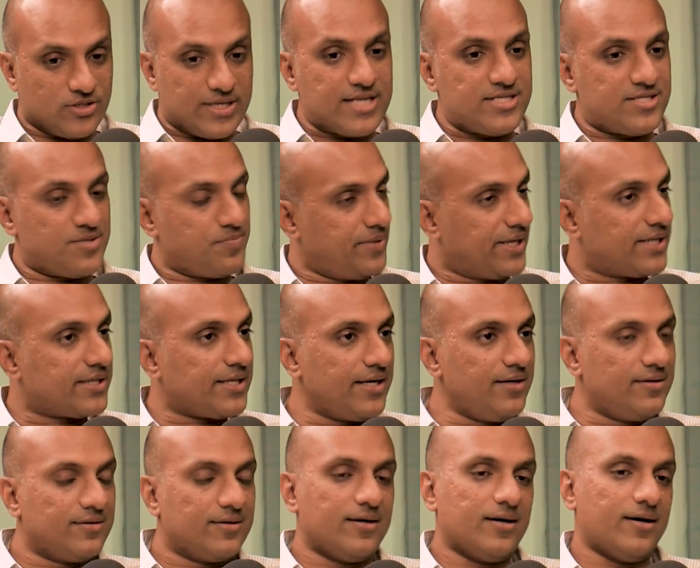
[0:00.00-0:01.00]
that's the big
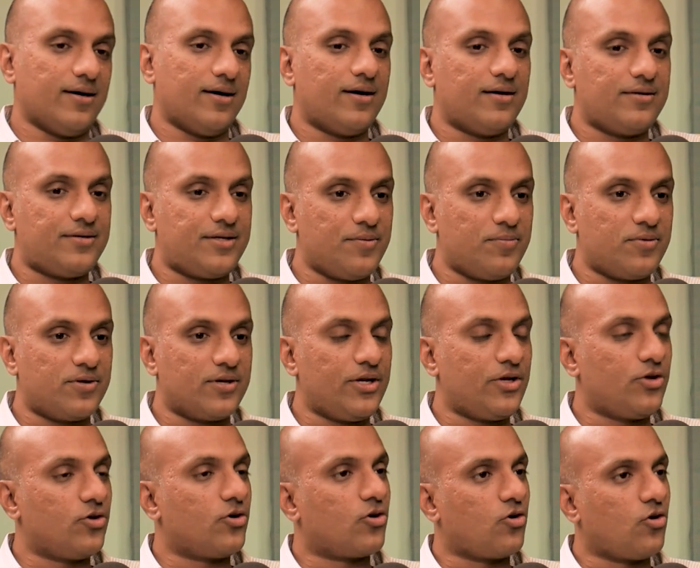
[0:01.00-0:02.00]
thing.
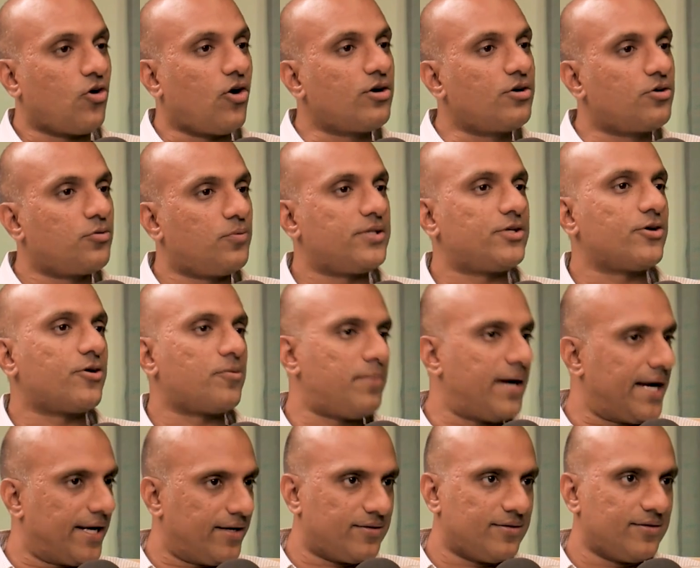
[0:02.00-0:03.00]
Typically, you're locked with
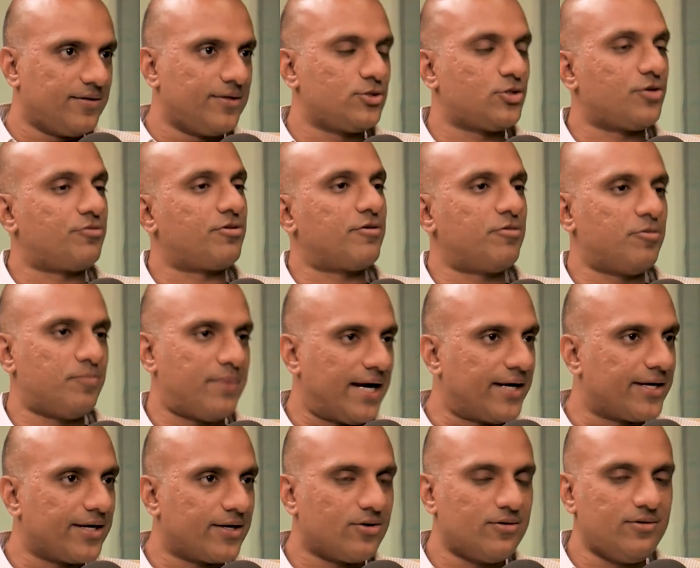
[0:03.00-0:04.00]
your bank. So if you have a
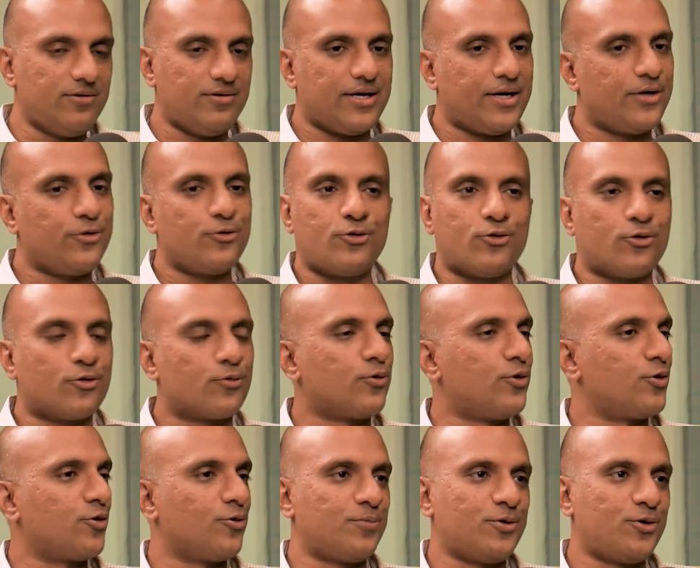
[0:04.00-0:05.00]
bank account and you
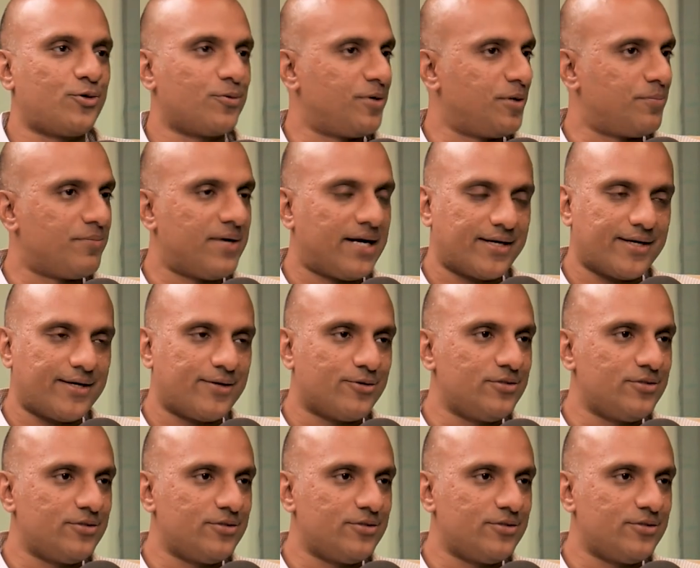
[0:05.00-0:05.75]
don't want to open too many bank